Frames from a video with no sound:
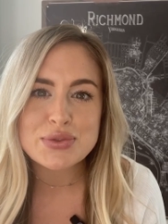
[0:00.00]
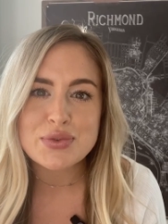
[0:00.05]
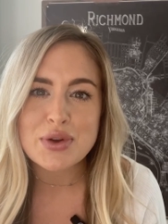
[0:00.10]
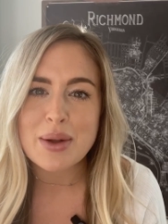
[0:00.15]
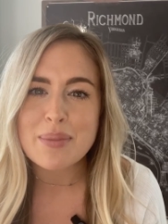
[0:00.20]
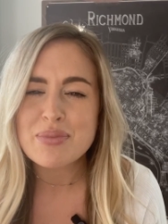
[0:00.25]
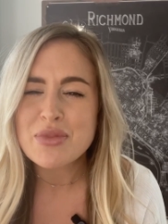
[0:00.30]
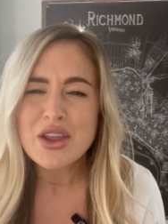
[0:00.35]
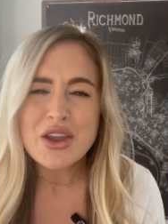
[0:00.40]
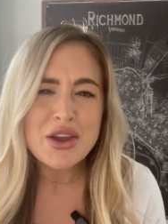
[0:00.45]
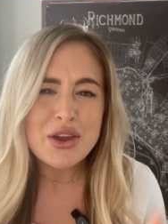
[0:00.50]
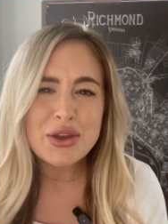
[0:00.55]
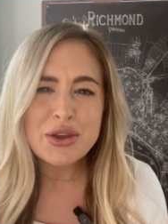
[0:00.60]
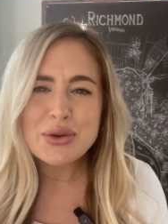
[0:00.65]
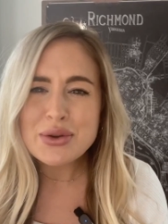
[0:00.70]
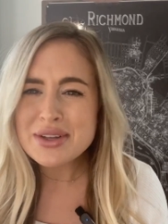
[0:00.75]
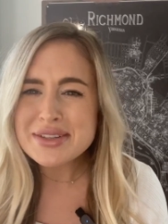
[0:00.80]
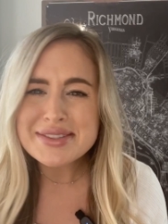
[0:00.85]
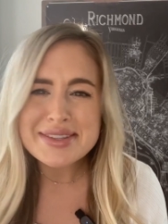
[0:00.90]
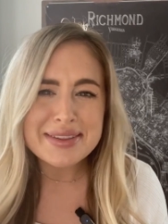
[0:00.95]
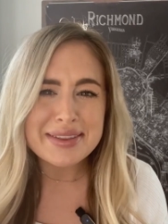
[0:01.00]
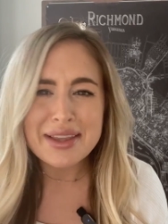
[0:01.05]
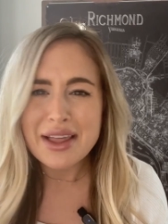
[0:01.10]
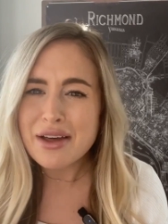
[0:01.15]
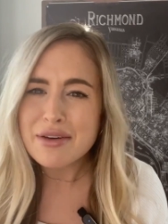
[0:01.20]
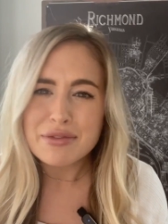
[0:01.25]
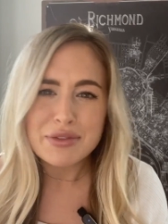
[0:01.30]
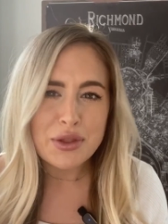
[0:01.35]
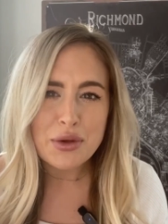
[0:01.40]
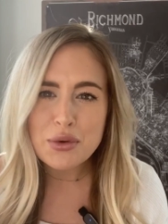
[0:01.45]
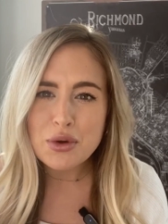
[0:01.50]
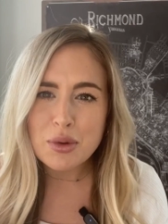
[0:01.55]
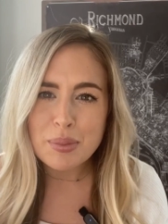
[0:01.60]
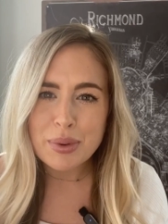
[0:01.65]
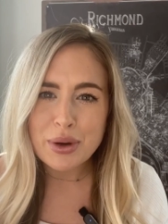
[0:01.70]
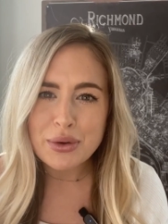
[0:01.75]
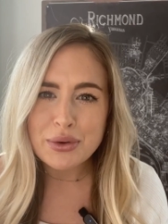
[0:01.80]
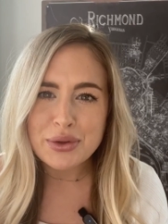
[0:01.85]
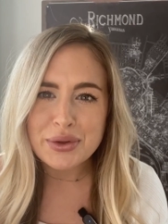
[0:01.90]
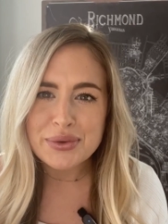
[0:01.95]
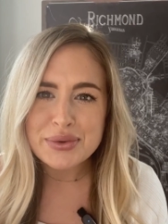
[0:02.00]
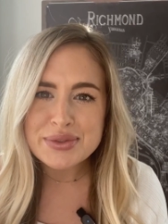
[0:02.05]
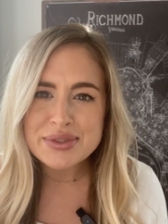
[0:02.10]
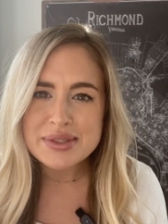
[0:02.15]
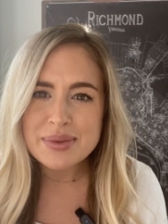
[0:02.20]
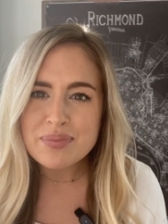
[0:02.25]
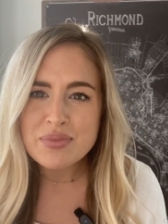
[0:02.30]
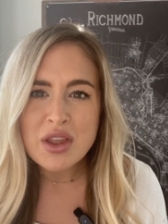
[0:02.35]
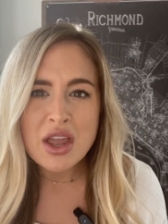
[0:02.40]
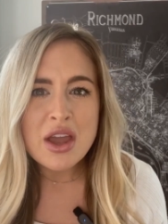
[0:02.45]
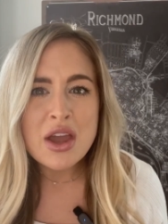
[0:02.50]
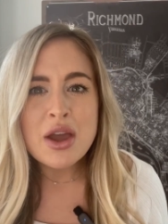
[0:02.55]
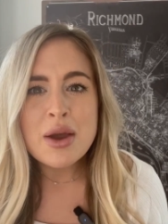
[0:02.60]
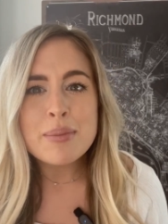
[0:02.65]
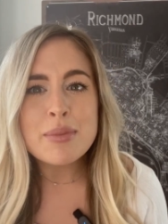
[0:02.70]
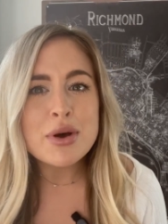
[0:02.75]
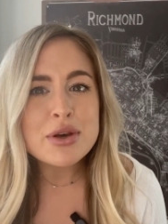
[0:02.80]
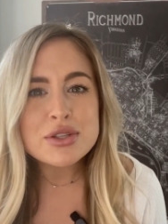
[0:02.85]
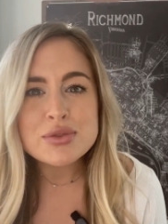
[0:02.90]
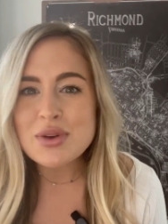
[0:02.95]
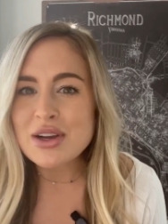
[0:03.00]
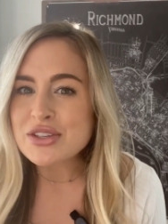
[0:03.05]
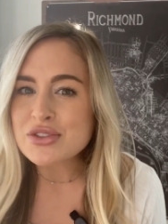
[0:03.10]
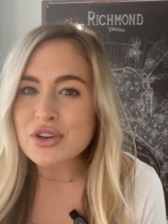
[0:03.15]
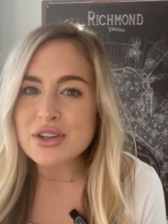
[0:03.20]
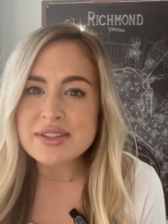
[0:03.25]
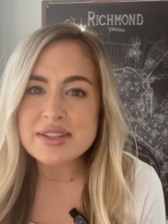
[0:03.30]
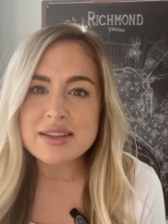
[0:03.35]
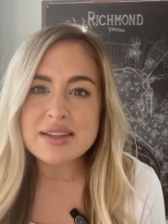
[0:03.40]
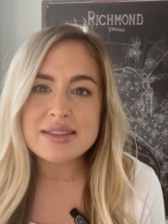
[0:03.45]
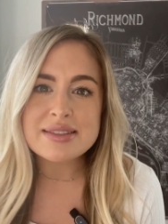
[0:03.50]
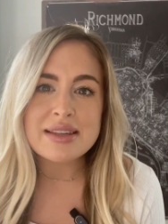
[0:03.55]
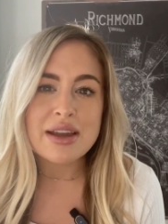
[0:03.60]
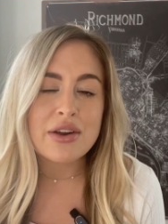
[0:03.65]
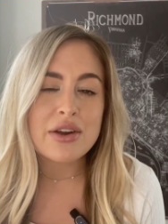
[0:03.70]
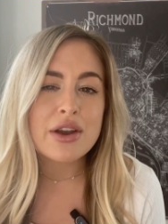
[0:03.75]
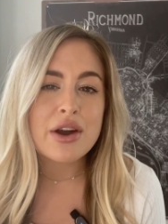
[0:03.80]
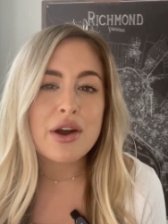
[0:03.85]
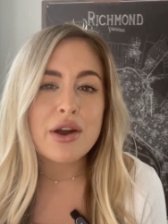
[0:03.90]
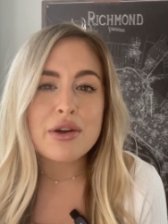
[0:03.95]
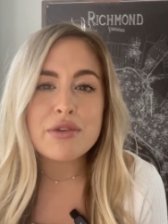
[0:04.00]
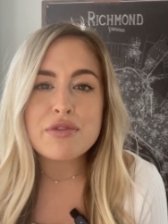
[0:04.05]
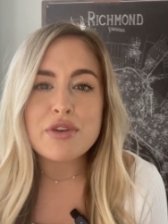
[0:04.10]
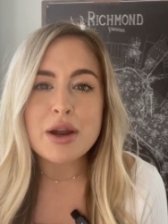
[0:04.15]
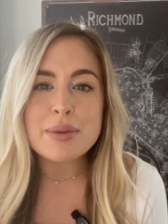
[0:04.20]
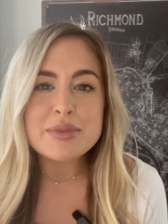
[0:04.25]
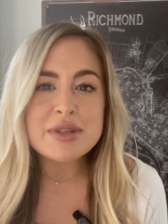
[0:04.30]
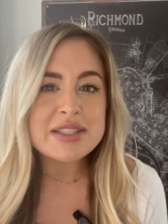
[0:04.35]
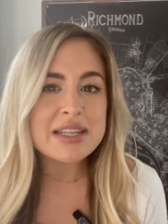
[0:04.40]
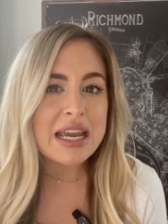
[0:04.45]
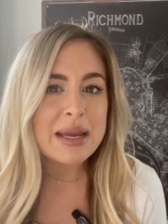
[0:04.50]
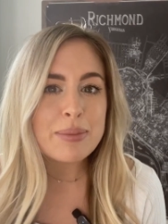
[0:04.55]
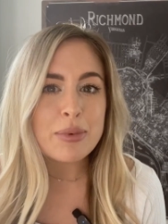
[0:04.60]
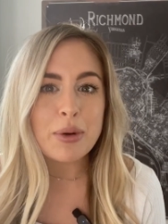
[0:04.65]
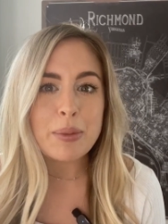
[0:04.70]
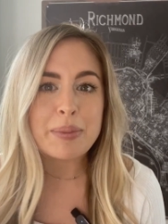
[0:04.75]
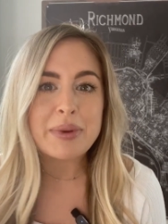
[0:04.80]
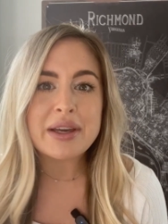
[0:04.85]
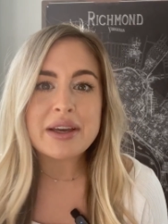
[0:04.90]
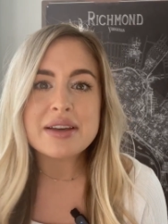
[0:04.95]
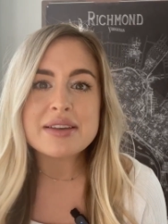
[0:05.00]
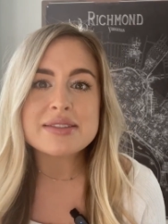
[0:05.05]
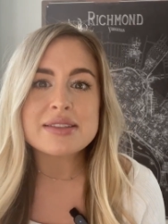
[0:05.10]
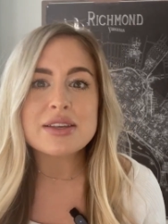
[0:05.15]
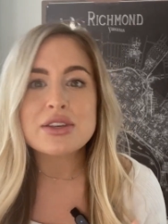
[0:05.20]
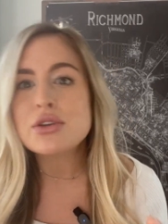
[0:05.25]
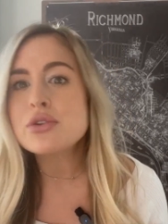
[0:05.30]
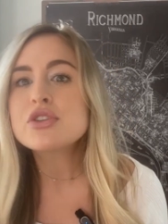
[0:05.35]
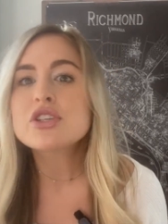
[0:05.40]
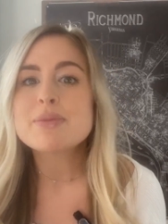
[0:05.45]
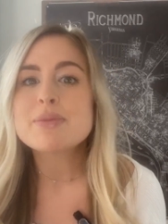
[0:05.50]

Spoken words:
from. Who doesn't love local produce? Most restaurants in this area are farm to table because the huge